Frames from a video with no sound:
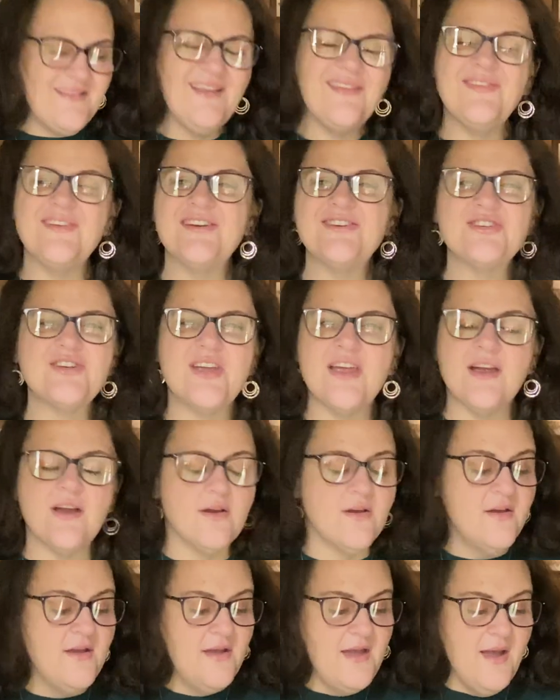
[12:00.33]
not that I should
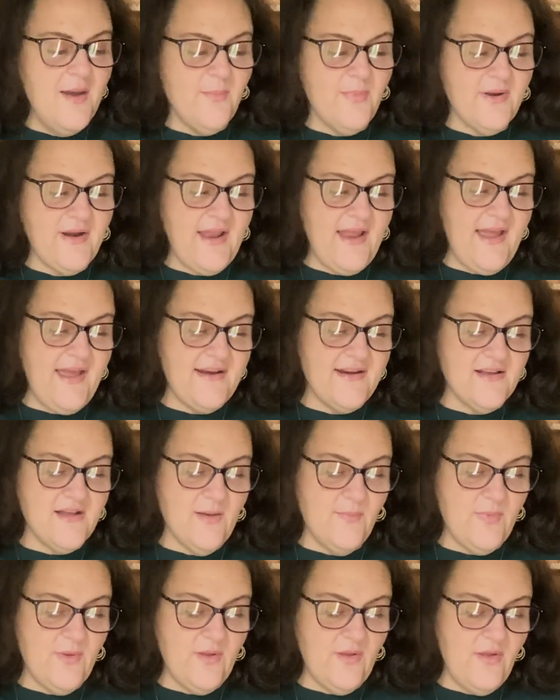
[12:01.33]
care, but I had a
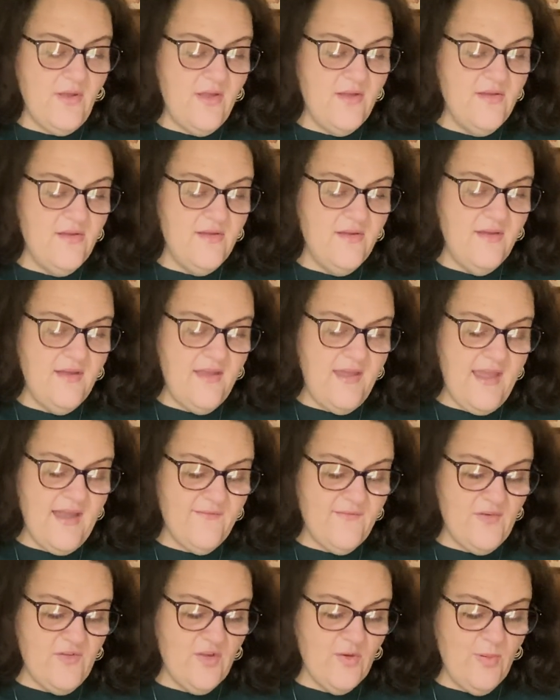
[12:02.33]

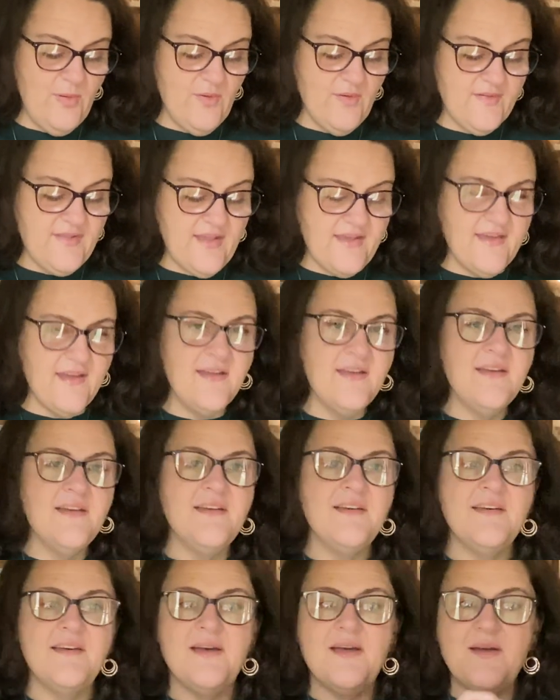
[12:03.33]
handful of people say
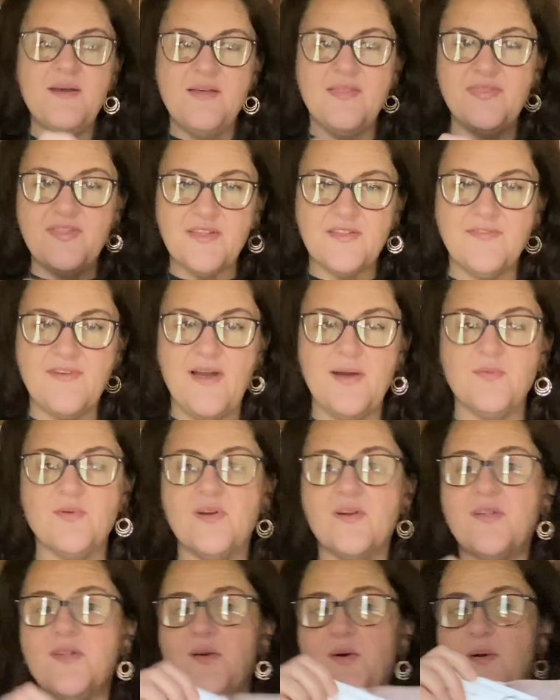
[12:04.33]
this
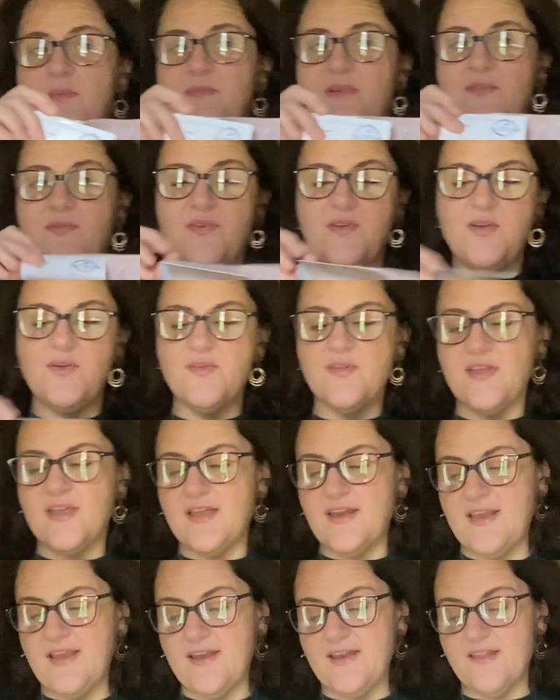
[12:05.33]
fabric, so I'm definitely using
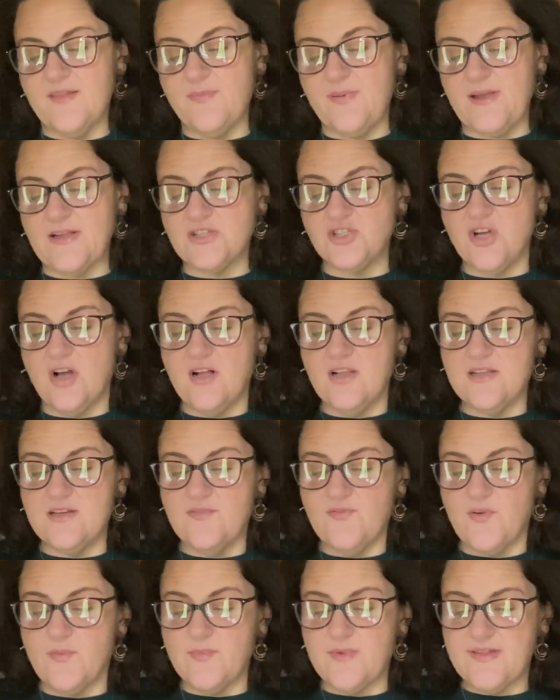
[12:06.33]
it. It is Pink
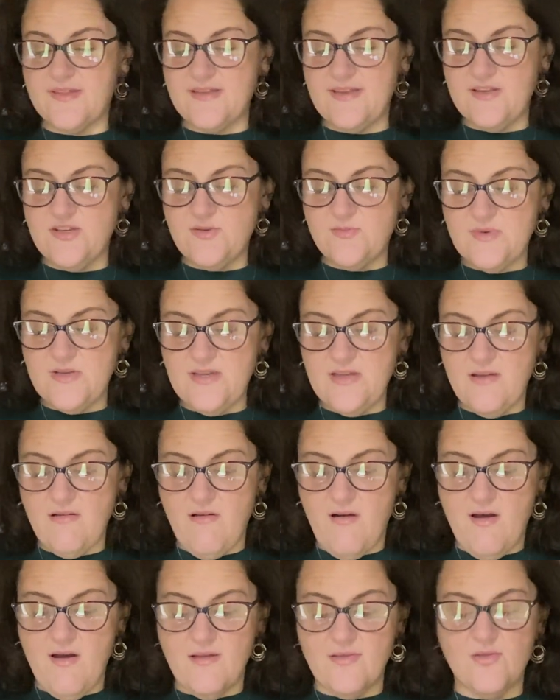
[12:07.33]
Chocolate from Bestitch Me
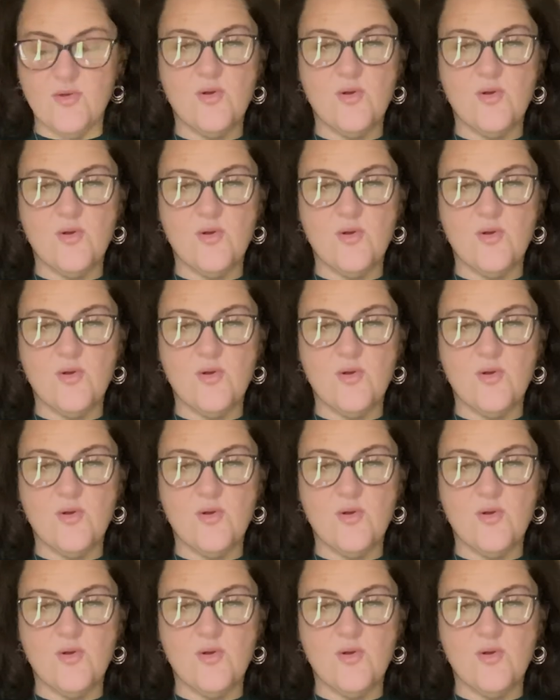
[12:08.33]
on